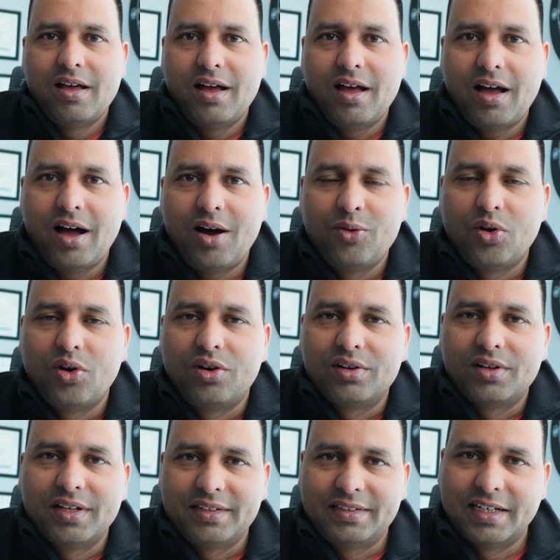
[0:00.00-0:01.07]
How
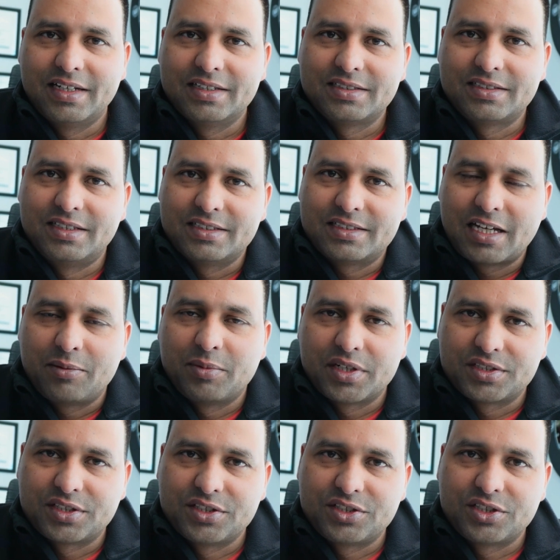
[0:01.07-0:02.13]
long does the Cyber
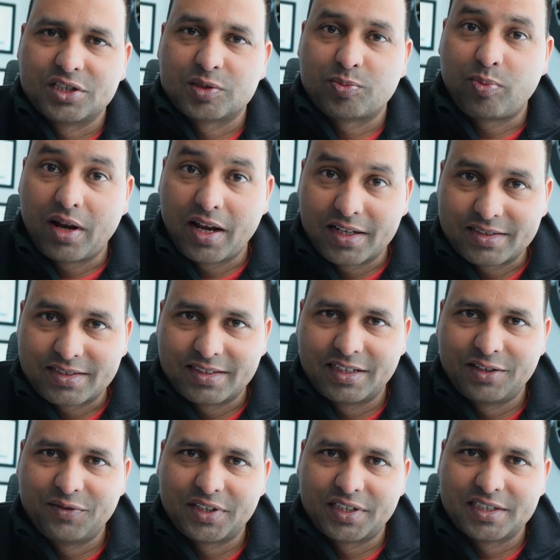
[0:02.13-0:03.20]
Essentials Plus
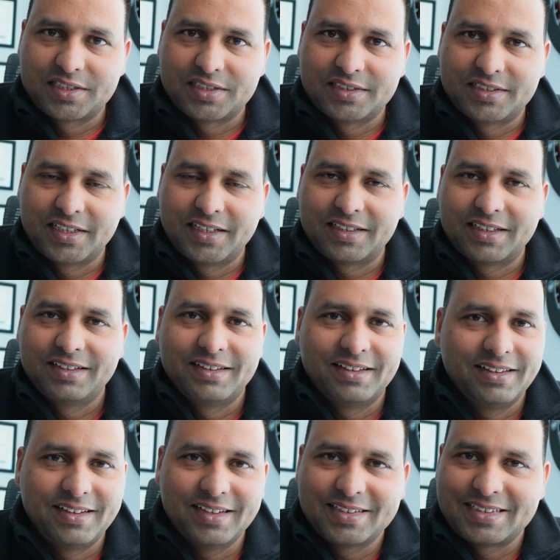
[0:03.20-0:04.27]
certification take?
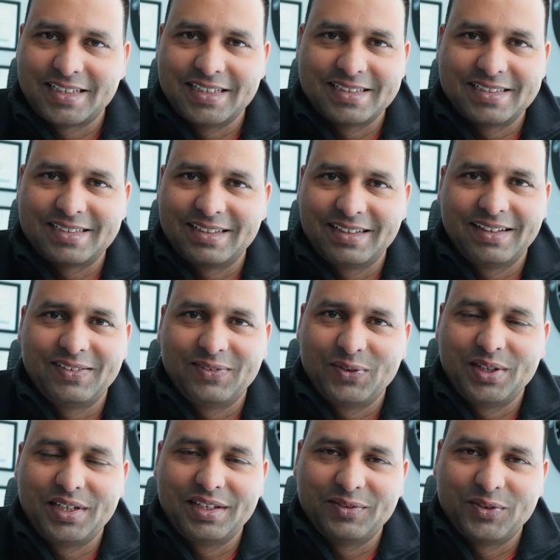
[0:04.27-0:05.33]

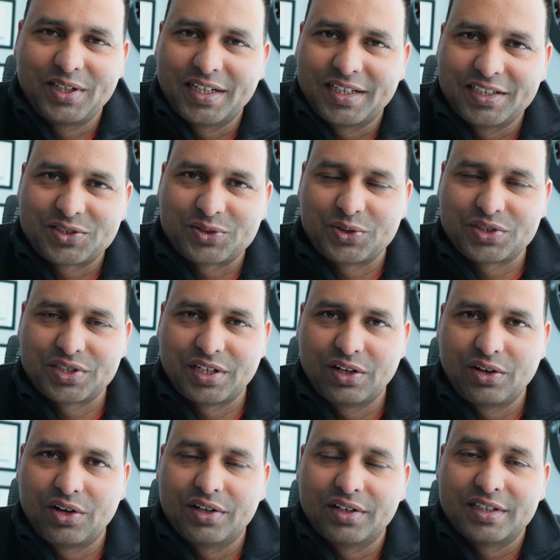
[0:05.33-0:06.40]
We get this question a
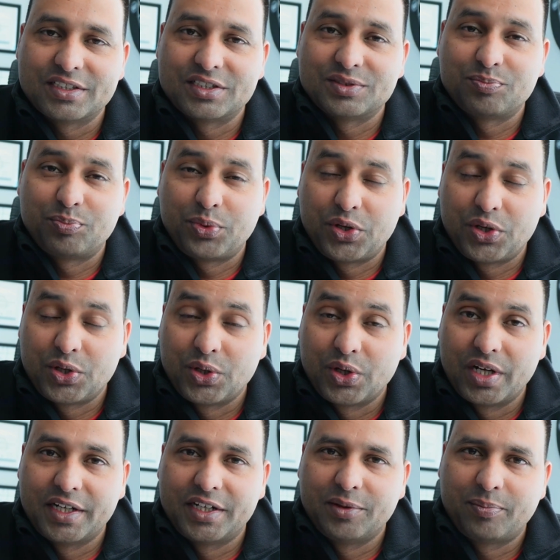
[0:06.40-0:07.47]
lot. This
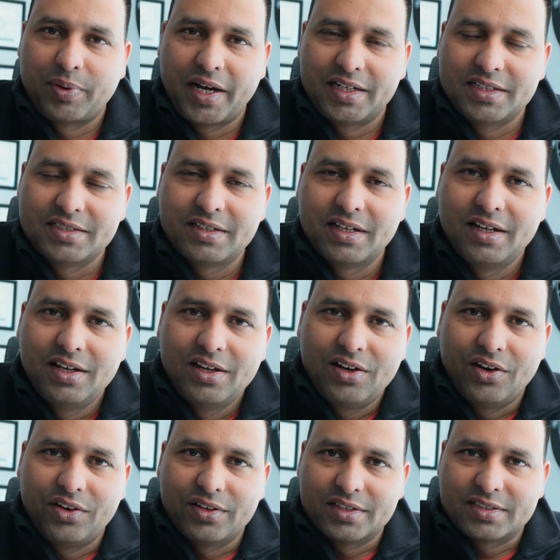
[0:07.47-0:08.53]
purely depends
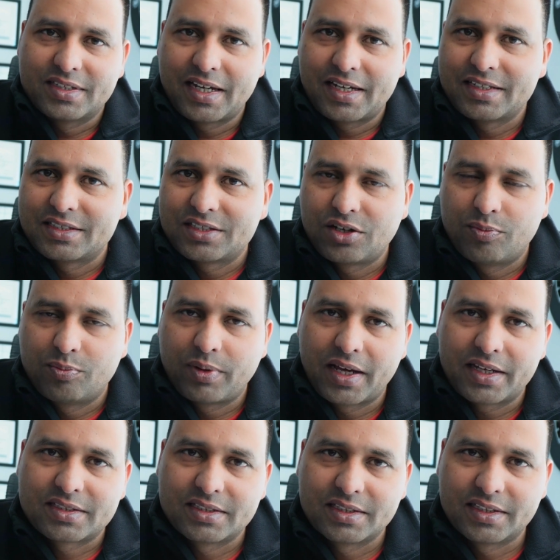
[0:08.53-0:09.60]
on the size,
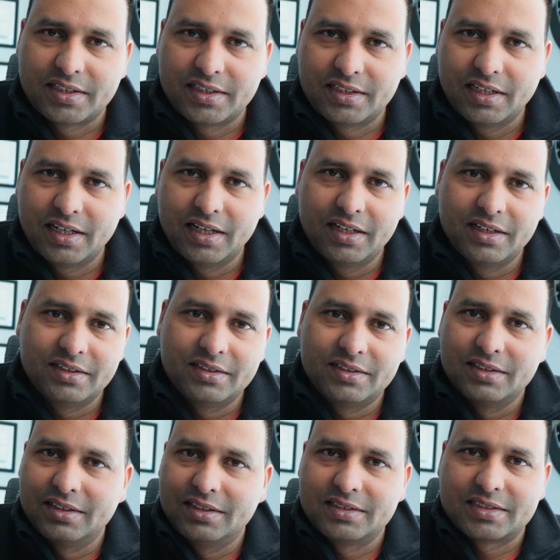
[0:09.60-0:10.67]
complexity, and
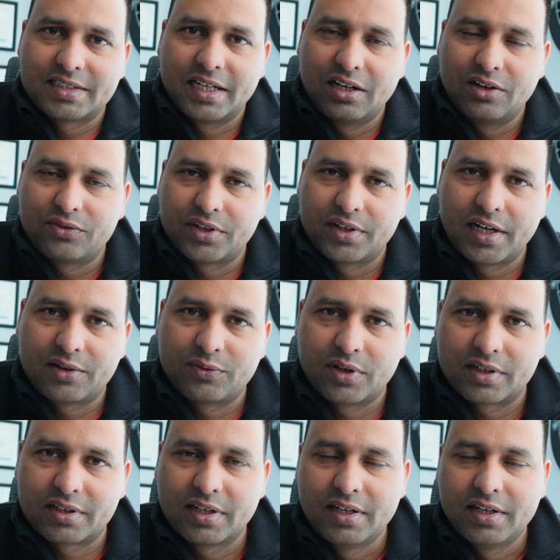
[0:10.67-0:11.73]
scale of your
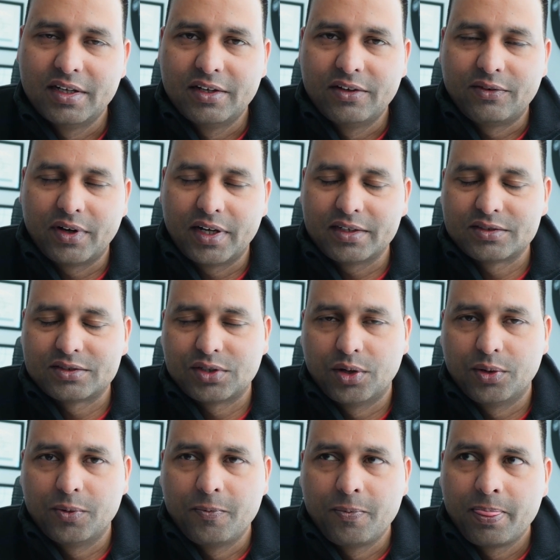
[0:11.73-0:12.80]
network, right?
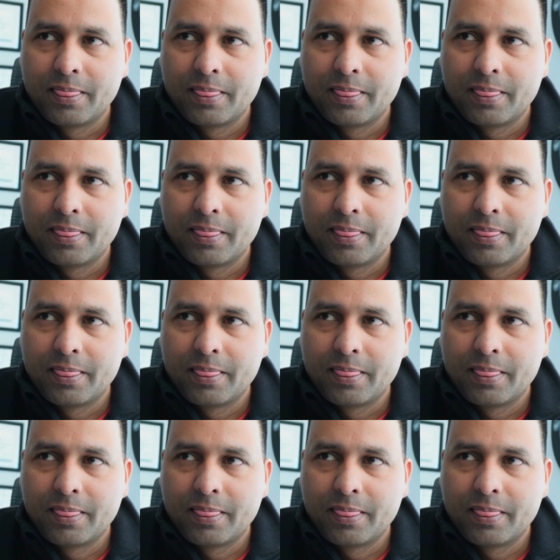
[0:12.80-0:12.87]
So